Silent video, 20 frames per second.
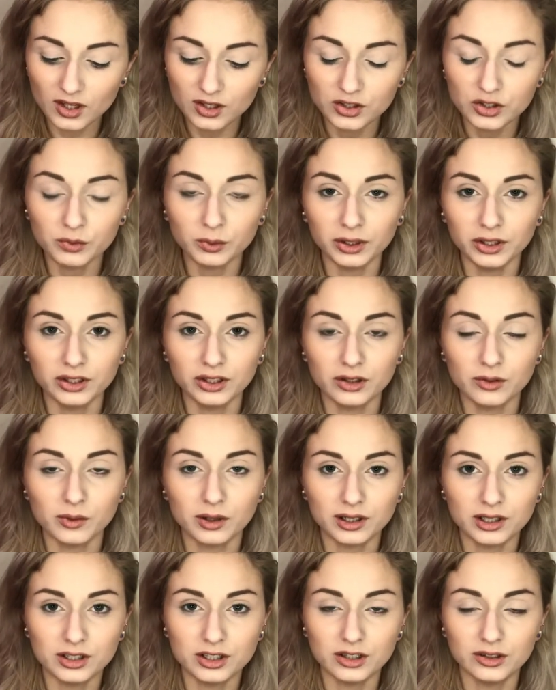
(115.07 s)
So what you're gonna
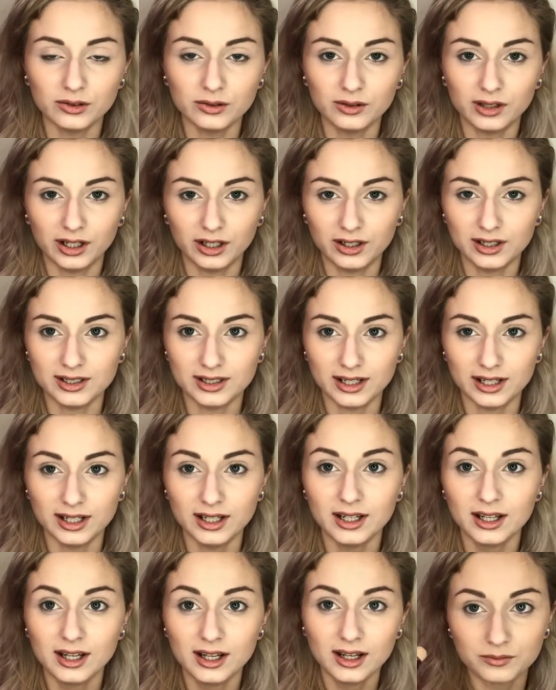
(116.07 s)
wanna do, I already did
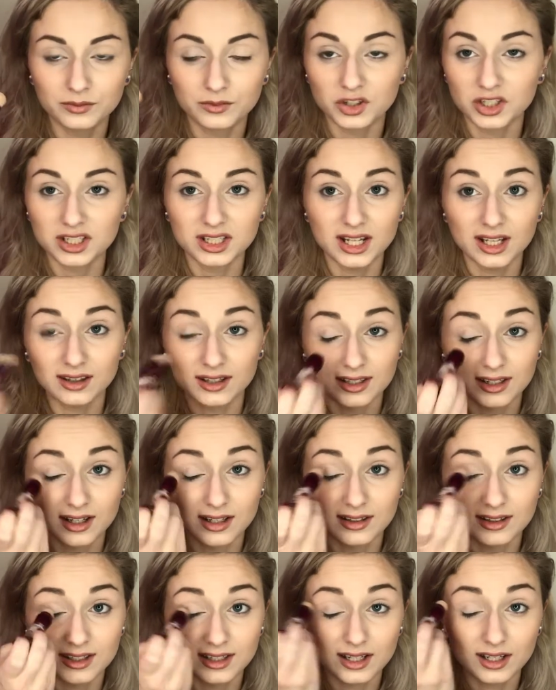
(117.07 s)
it, just take this
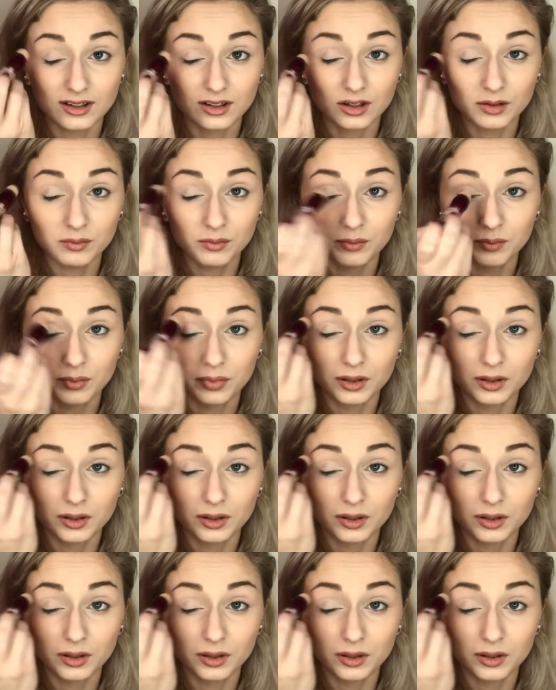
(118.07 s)
concealer,